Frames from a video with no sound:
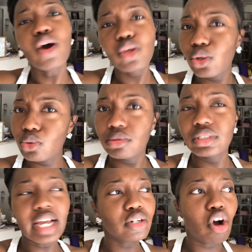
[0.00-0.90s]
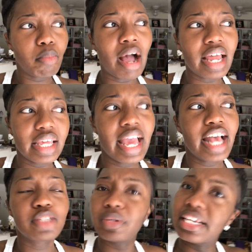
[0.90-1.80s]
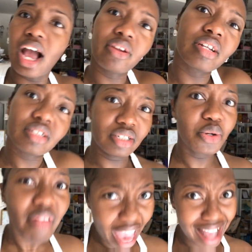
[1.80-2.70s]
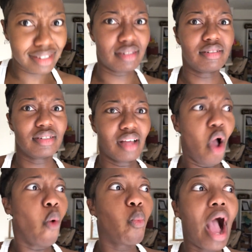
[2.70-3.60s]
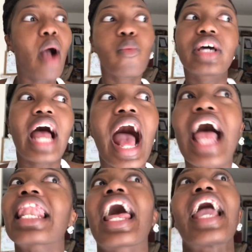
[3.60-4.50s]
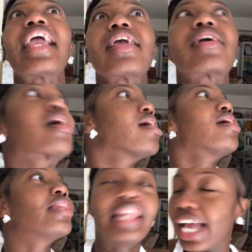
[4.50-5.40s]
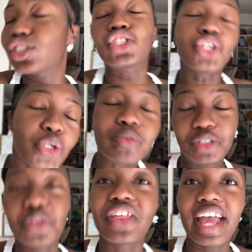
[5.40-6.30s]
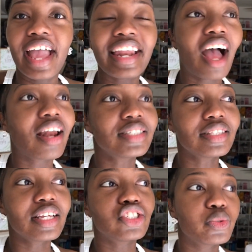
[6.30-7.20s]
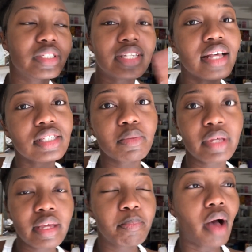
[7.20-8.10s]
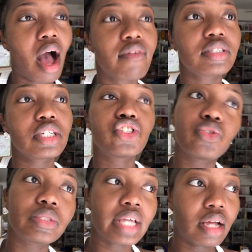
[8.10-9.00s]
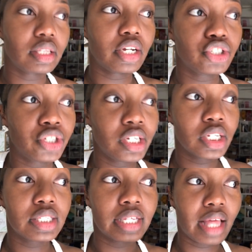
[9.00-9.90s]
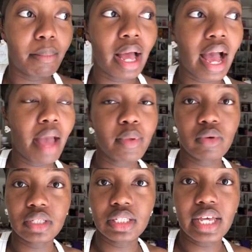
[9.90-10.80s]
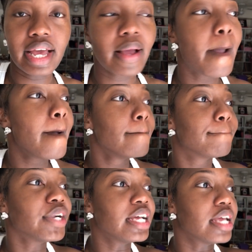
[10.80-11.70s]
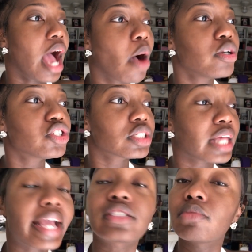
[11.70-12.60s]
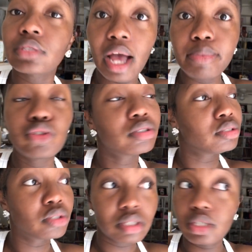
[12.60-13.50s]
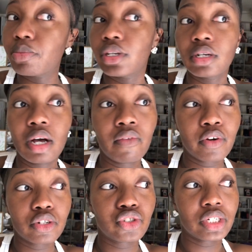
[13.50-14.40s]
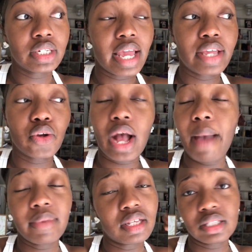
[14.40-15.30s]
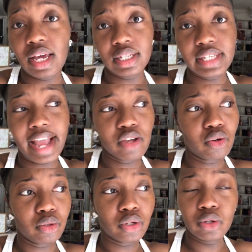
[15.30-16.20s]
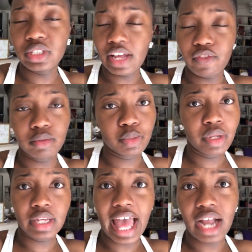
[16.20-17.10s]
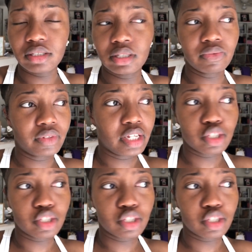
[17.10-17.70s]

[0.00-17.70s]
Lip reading: you that nobody has been down there to do that? Why would I like let you do that? And I honestly think she was testing me, but obviously she was down there and she could see that my hymen was intact. But I was just like, sometimes you can still be a virgin and your hymen is not intact. You know, you can lose that from just being active in